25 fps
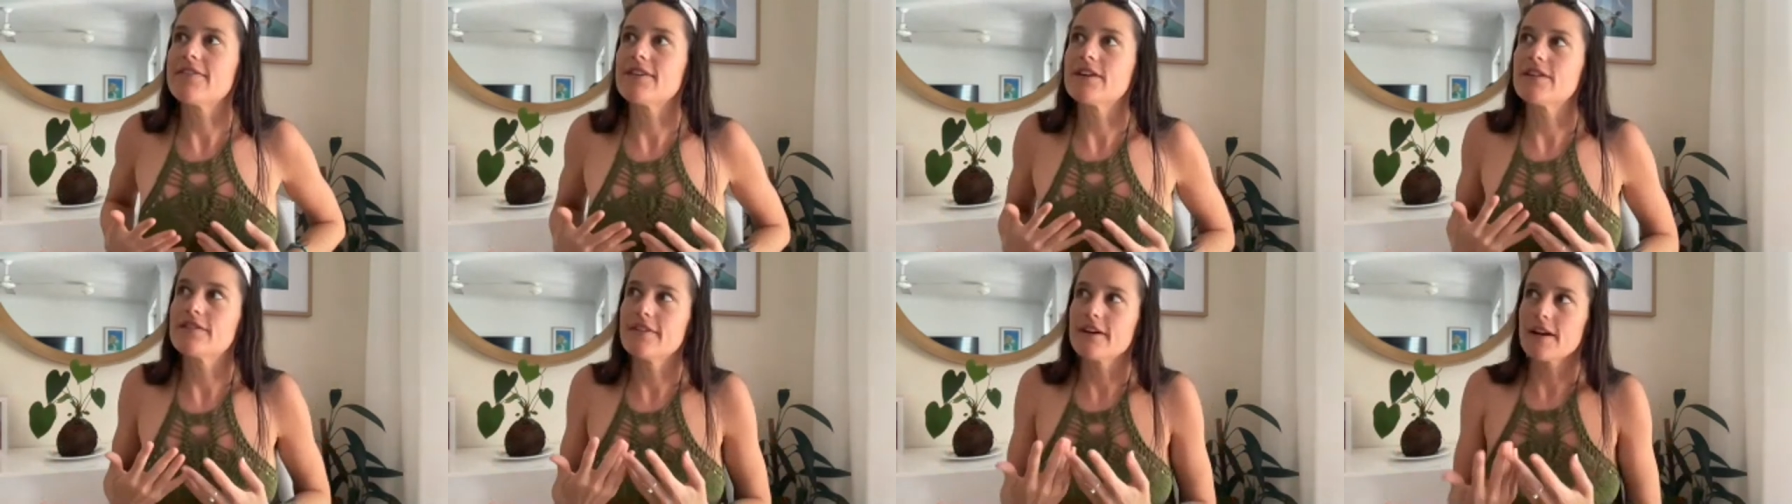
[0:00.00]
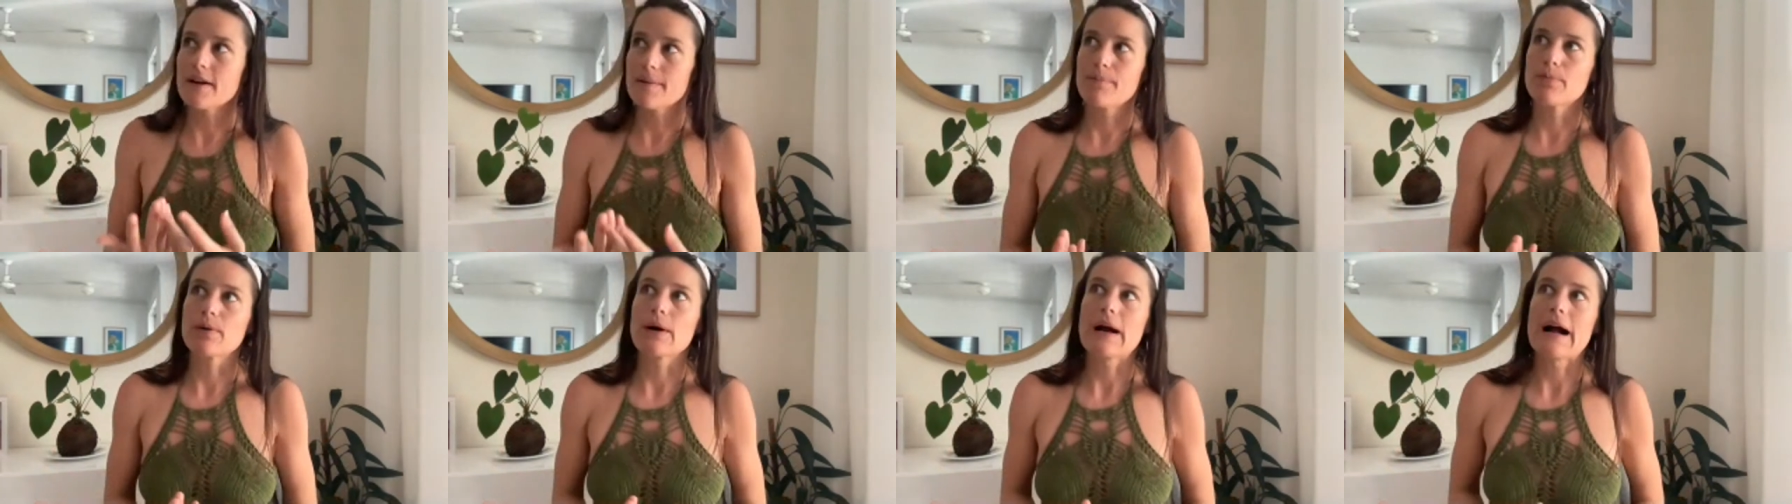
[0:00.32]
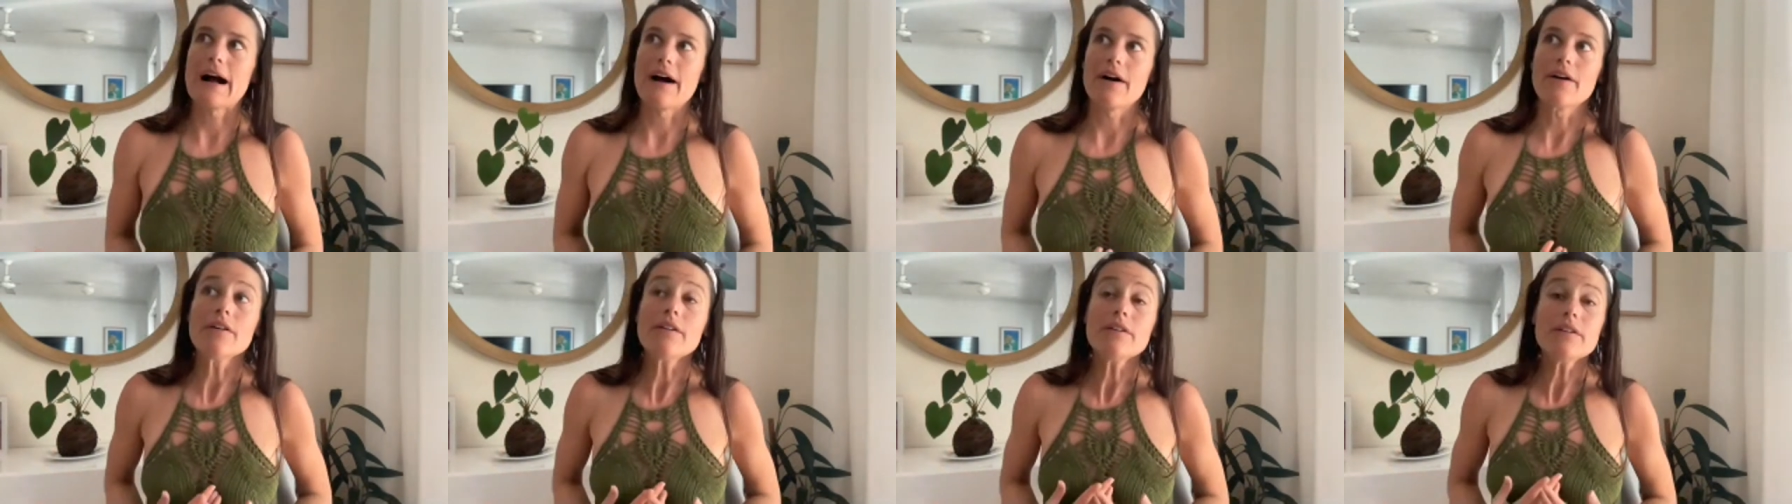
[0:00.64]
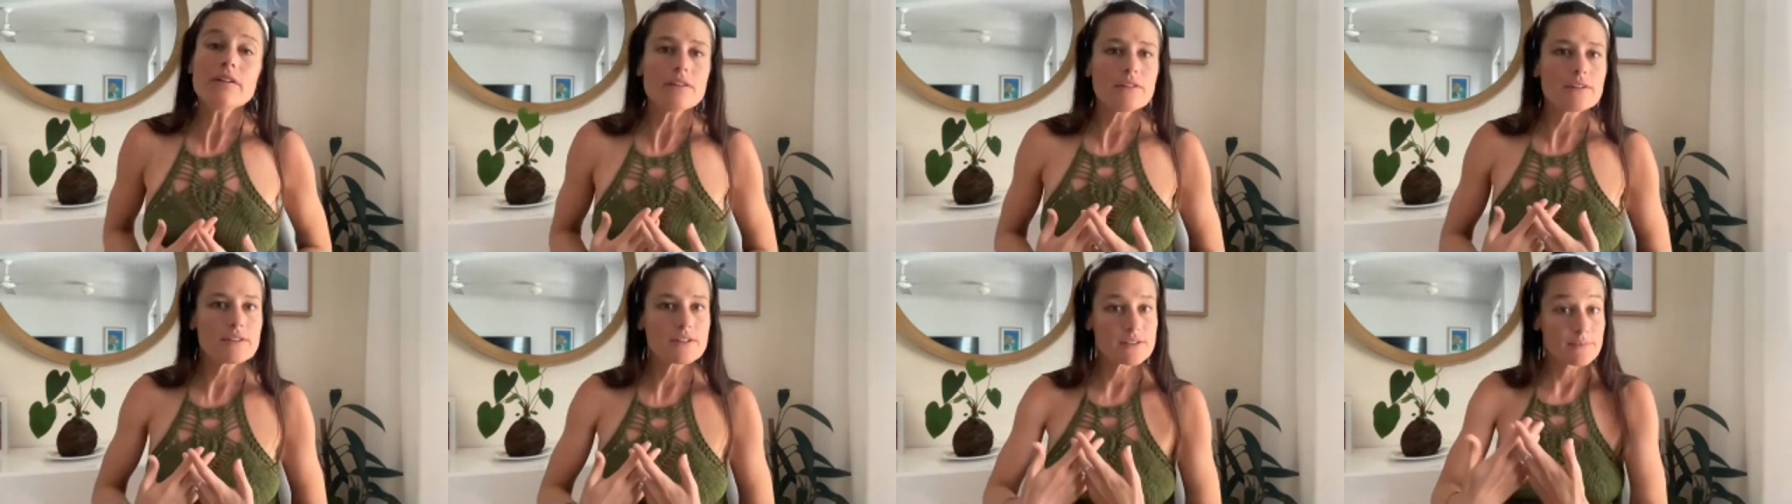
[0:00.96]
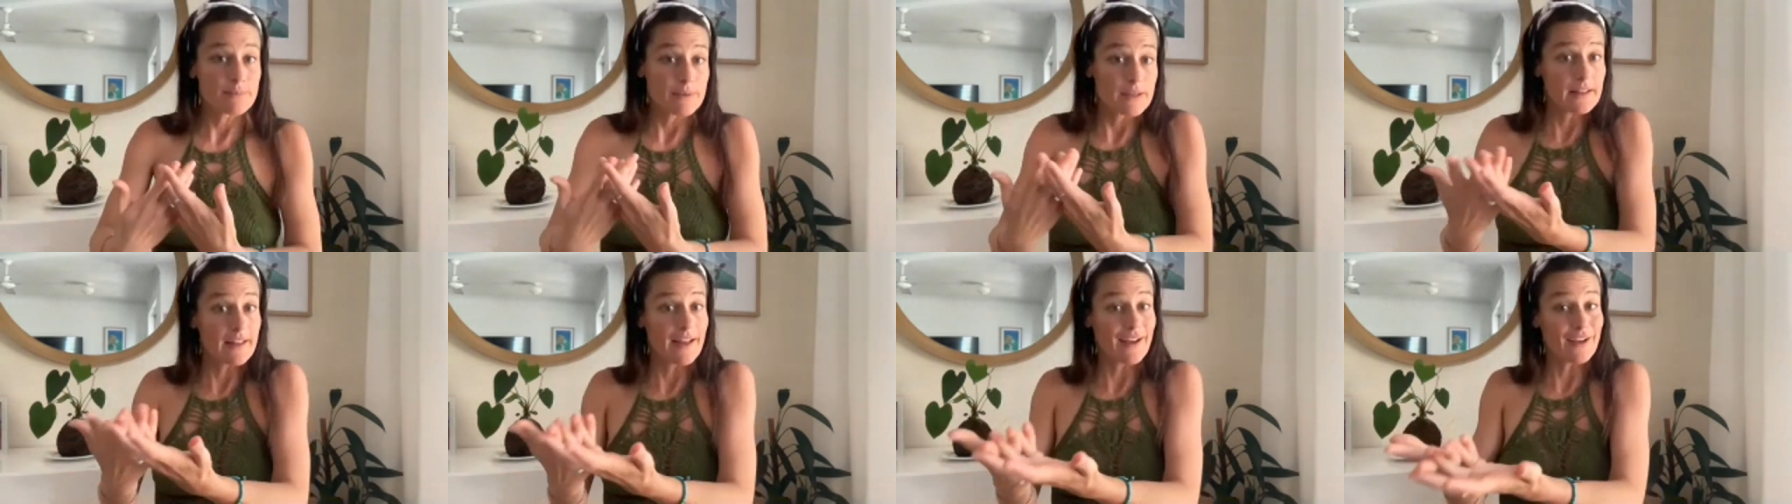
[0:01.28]
very proud to be
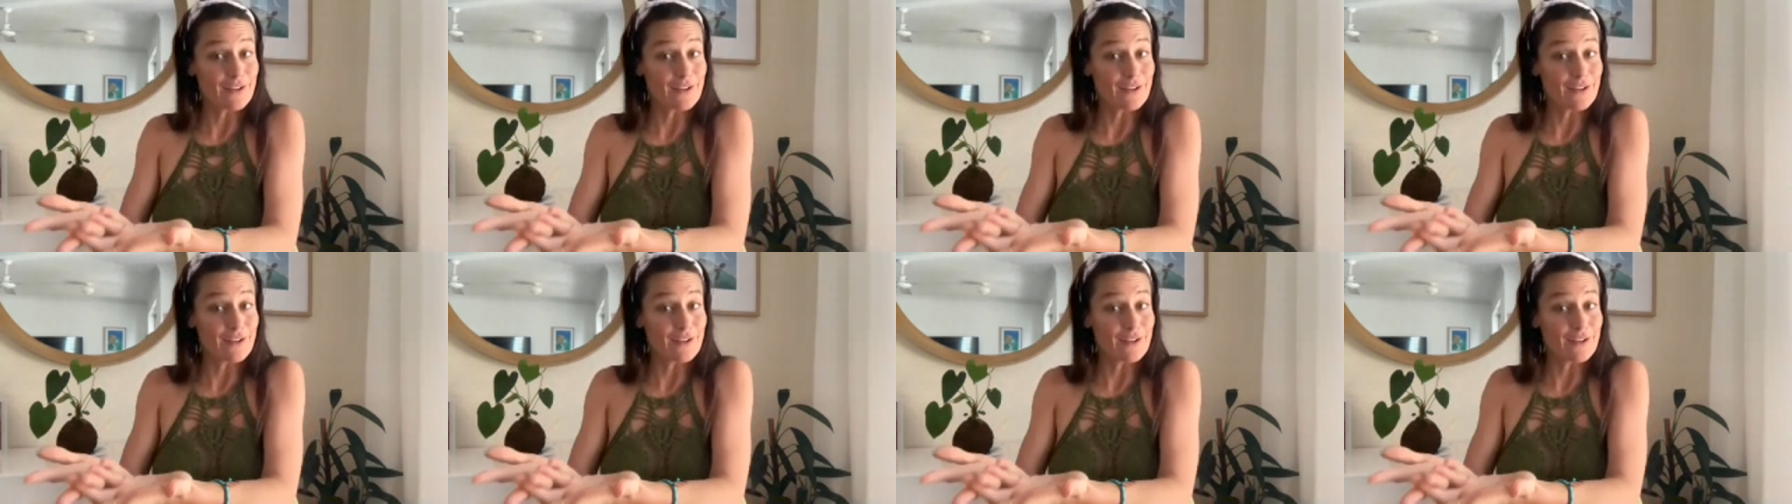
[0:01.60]
like,